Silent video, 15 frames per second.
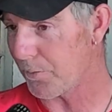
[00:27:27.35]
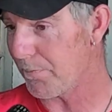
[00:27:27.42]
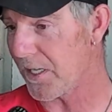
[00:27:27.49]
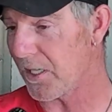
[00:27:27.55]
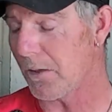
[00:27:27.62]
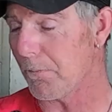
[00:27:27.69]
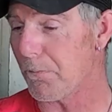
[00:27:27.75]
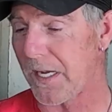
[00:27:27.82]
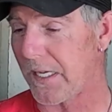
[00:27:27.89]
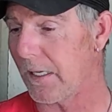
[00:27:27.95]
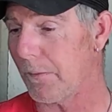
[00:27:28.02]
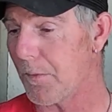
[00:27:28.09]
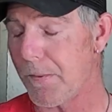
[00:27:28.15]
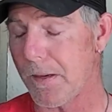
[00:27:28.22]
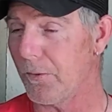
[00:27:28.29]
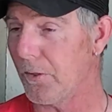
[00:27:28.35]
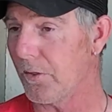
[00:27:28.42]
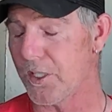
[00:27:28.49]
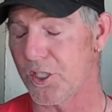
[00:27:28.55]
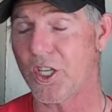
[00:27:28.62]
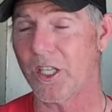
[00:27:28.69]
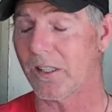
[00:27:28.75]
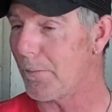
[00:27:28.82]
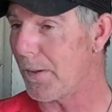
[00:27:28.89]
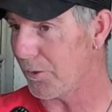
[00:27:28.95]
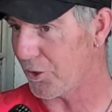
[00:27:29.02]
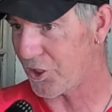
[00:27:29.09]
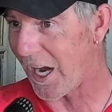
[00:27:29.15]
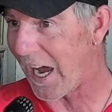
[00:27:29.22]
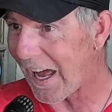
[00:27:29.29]
and picking up the shit that people
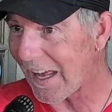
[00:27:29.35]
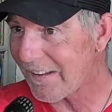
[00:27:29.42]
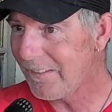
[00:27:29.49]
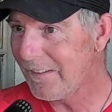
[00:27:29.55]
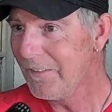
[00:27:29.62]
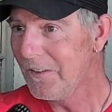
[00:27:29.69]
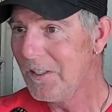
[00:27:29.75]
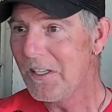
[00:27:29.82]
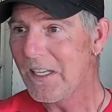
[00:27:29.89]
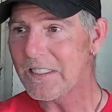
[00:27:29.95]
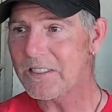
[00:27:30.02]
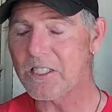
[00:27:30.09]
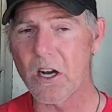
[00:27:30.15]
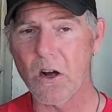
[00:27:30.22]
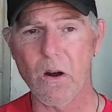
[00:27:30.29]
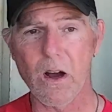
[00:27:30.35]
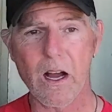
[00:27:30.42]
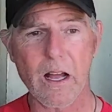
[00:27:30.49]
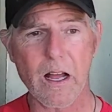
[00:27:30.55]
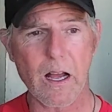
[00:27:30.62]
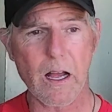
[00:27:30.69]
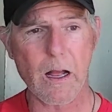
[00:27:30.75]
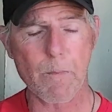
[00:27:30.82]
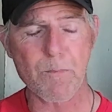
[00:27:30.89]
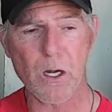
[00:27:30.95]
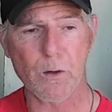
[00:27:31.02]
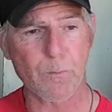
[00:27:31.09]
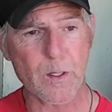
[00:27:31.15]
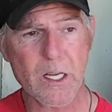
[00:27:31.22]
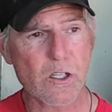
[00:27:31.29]
shot. So, for
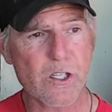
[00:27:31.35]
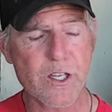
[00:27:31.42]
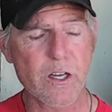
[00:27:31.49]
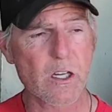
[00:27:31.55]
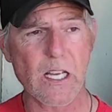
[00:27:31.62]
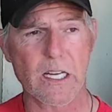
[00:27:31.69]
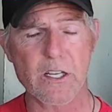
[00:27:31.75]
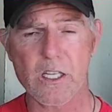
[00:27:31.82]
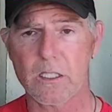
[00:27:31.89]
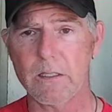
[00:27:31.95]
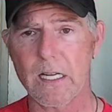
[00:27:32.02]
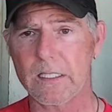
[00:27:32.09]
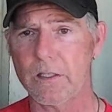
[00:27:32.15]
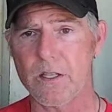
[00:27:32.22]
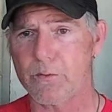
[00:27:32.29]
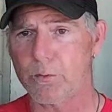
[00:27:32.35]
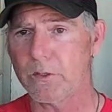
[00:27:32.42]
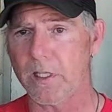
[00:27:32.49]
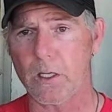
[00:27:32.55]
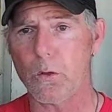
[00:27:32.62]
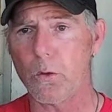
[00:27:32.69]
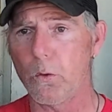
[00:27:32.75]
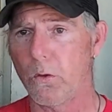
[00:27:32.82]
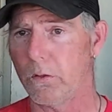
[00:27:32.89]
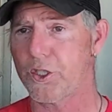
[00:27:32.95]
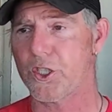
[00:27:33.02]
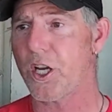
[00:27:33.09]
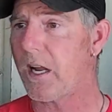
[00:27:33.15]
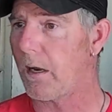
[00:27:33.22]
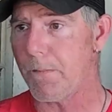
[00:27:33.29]
years and years, I just collected this really cool
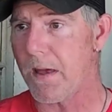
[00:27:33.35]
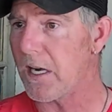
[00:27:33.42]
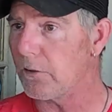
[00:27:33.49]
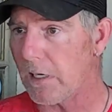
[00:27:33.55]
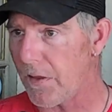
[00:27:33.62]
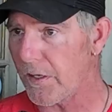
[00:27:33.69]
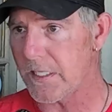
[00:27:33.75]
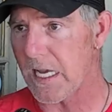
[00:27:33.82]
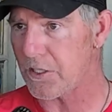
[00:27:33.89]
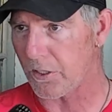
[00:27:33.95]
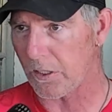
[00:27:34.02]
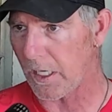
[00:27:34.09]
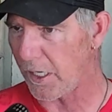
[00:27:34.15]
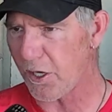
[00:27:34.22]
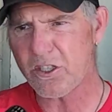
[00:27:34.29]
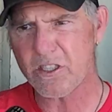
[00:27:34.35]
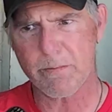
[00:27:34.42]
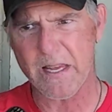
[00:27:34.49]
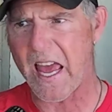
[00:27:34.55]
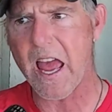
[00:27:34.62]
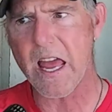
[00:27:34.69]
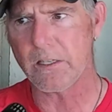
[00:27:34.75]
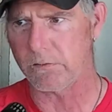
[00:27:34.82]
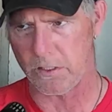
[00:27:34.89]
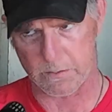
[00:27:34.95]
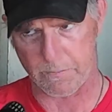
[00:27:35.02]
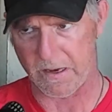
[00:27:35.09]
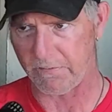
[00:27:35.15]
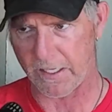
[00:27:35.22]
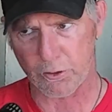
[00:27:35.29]
shot-up metal out of the desert. And it used to be endless, man,
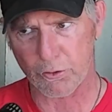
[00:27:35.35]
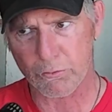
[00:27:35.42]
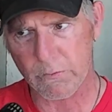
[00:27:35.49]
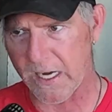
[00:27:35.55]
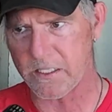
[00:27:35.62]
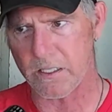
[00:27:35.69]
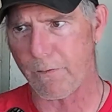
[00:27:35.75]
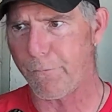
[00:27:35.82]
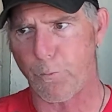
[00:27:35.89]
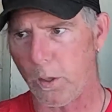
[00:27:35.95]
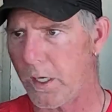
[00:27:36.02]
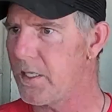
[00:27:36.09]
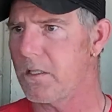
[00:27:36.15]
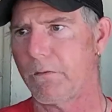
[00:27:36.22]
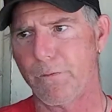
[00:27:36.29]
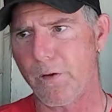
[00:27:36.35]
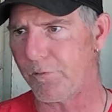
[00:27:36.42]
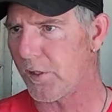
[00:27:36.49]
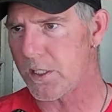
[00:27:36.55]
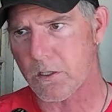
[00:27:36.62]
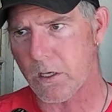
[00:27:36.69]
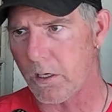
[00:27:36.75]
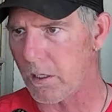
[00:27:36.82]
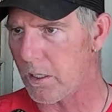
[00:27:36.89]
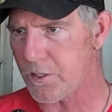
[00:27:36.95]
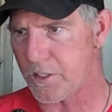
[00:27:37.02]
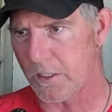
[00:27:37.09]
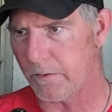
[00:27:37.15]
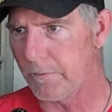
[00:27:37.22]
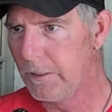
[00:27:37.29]
like crazy 40s and 50s cars
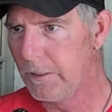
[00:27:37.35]
and